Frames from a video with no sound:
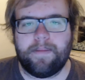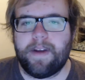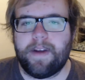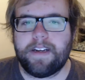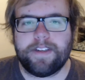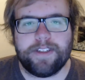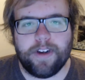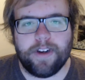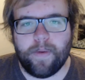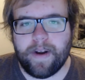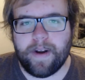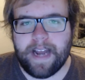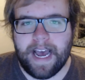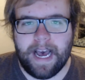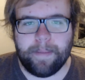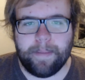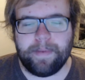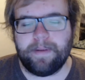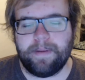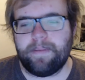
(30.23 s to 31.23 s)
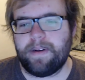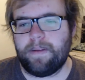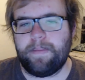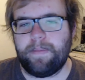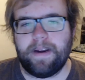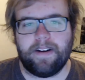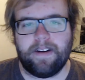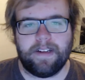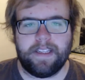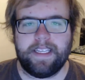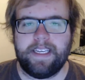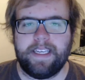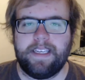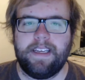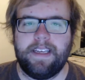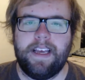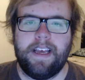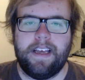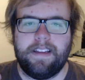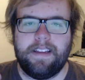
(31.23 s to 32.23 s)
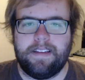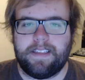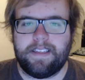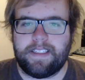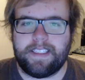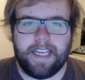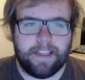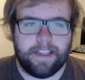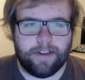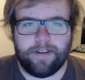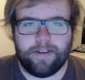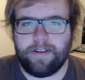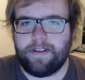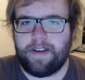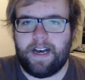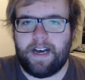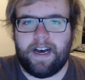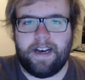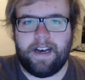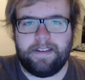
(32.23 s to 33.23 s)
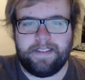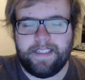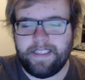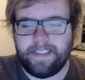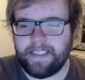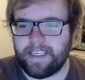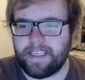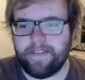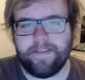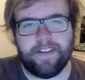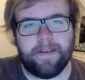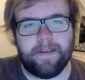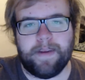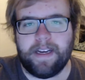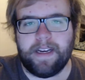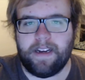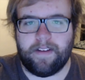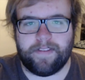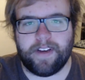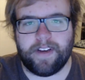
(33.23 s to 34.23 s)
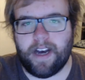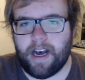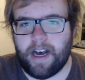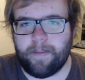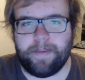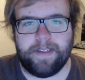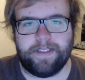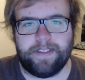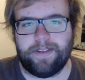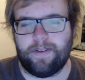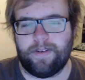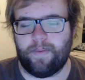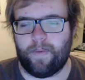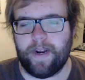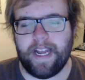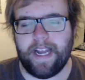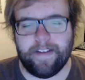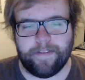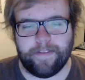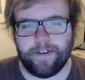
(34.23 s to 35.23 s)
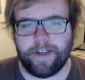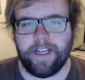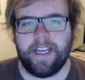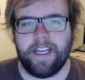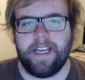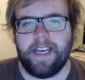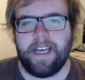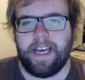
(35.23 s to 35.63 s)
I'm not sure what happened, but apparently the seller didn't give them enough copies or whatever,